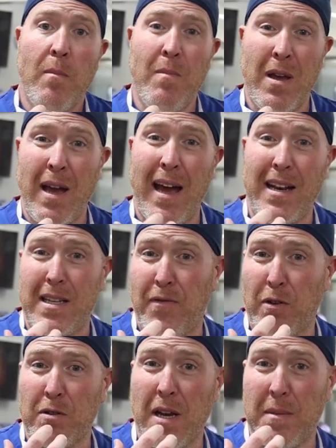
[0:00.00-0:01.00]
Mia had a
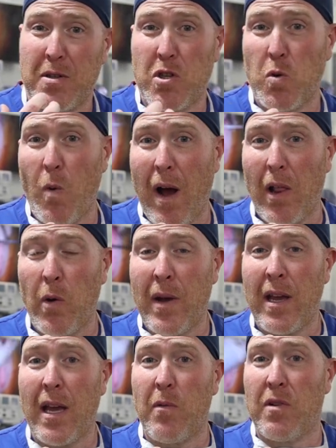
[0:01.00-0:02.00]
difficult time
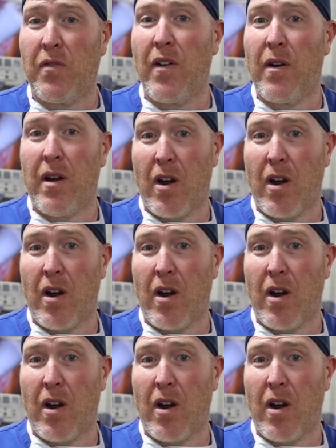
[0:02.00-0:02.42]
swallowing and was very